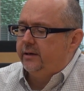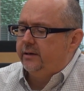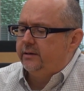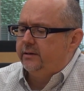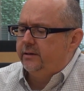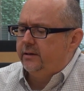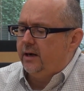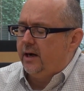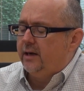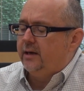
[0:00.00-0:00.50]

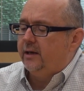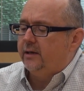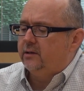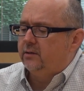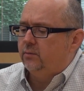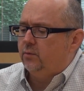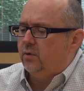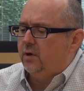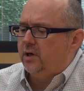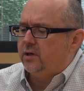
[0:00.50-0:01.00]
you know, I like
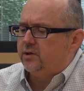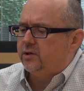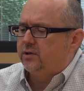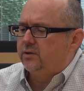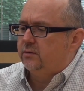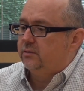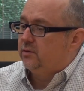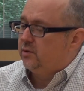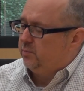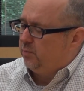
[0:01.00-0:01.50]
to
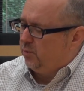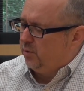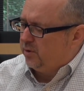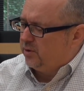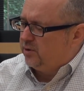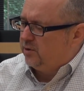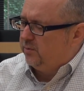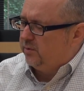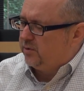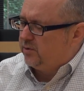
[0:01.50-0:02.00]
watch
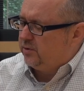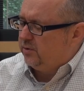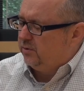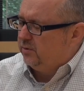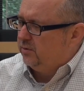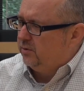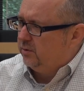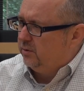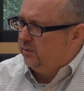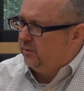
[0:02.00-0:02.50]
sports to a
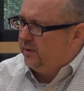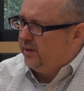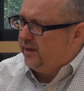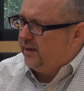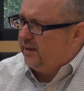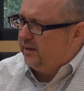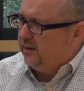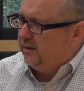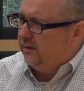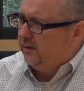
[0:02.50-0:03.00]
certain
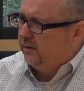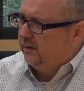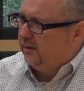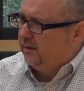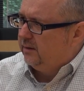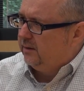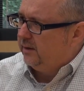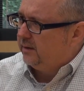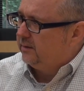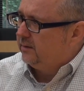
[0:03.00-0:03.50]
degree,
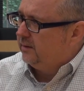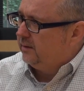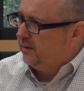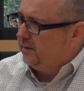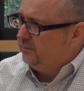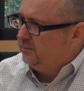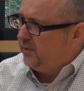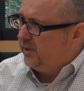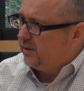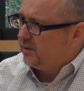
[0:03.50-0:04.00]
like the
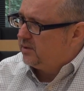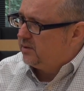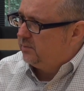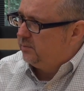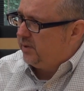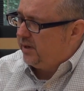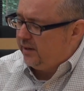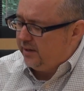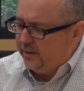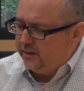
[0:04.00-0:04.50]
Olympics.
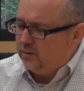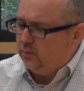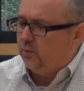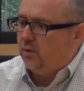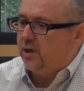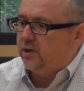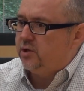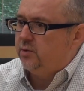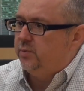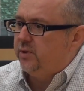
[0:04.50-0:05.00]
But I like to
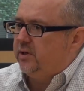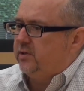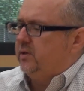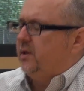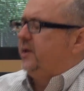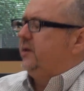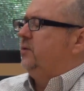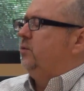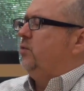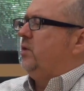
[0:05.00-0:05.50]
watch it because I
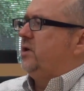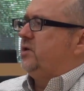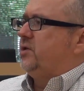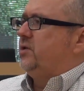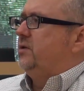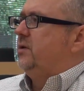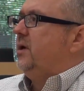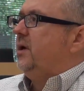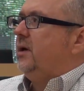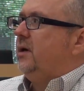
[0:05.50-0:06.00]
like
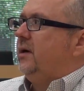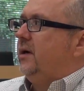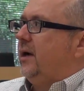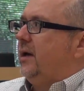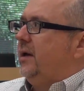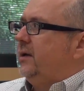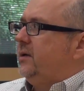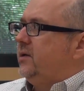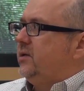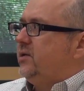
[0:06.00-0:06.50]

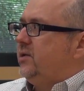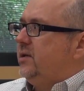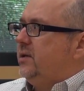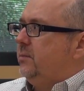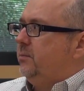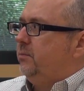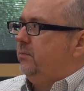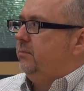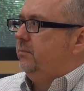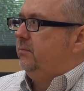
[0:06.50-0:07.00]
to see
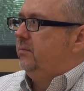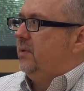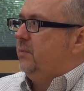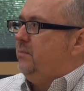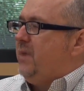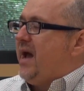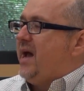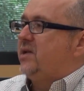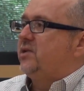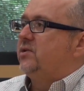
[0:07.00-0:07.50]
the
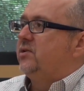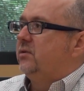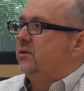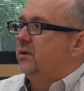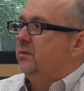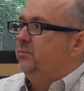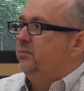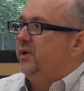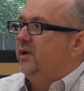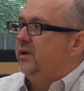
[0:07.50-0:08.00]
best
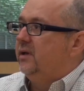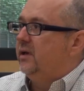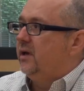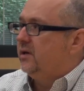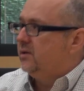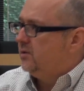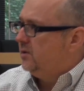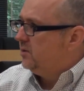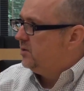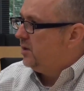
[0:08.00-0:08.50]
compete
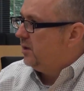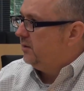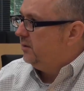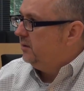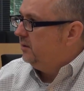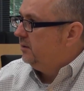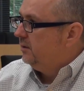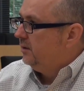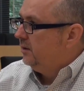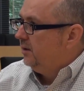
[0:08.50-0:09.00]
against each
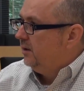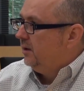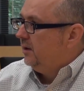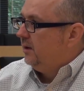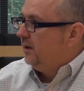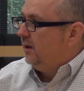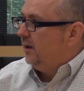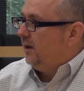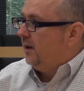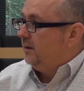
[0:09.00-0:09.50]
other.
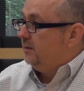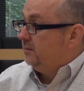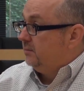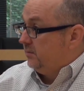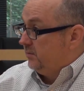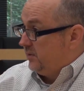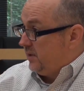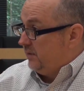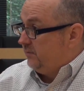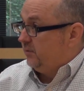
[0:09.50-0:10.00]

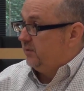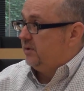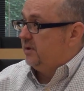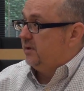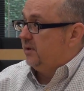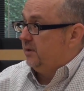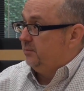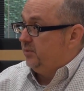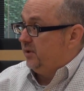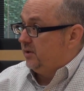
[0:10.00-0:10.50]
Say for the
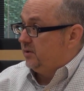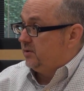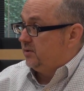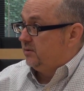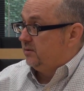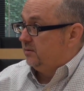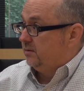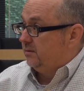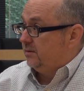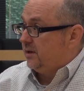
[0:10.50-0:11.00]

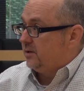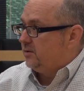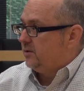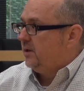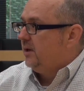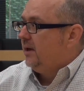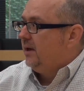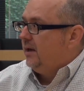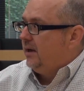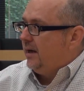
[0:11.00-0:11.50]
Olympics, and
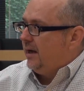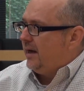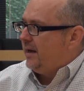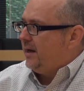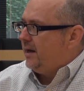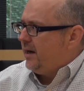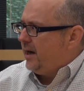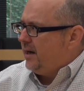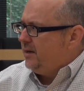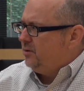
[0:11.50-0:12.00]

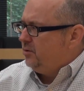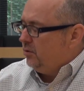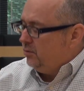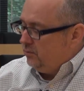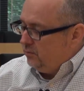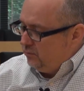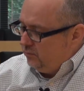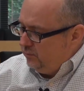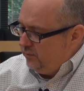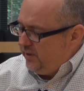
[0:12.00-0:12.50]
I
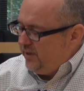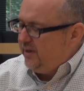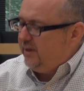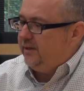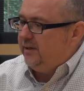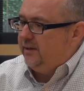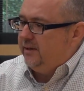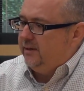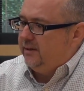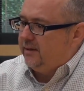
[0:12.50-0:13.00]
don't
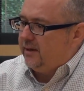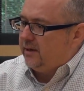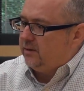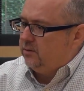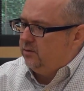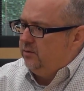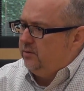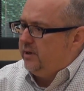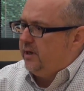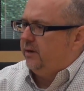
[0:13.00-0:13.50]
really
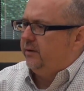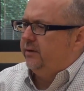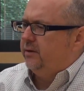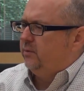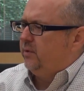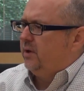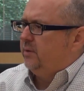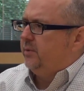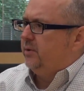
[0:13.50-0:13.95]
get too carried away